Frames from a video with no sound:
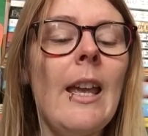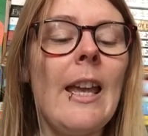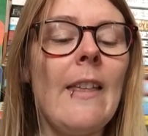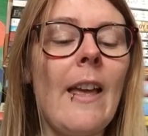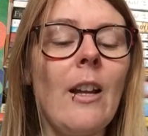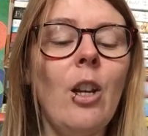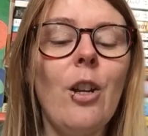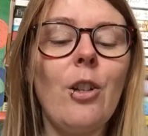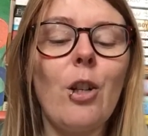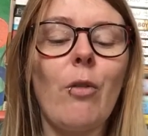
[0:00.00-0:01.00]
He then
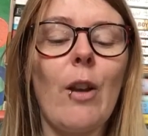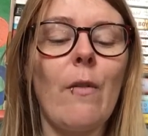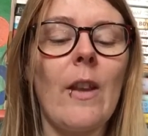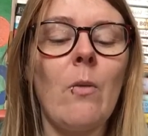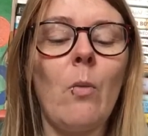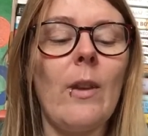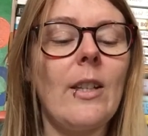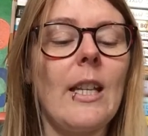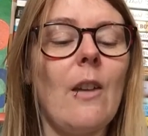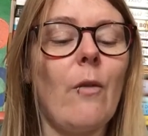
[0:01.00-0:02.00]
looked at Crowfin with
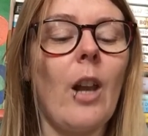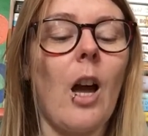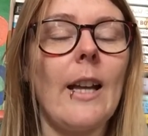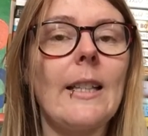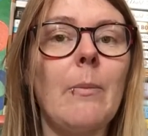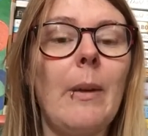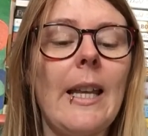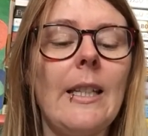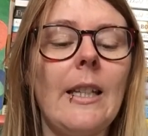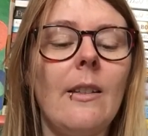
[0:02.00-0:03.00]
tearful eyes and
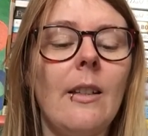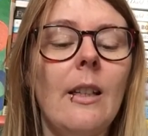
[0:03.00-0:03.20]
pleaded,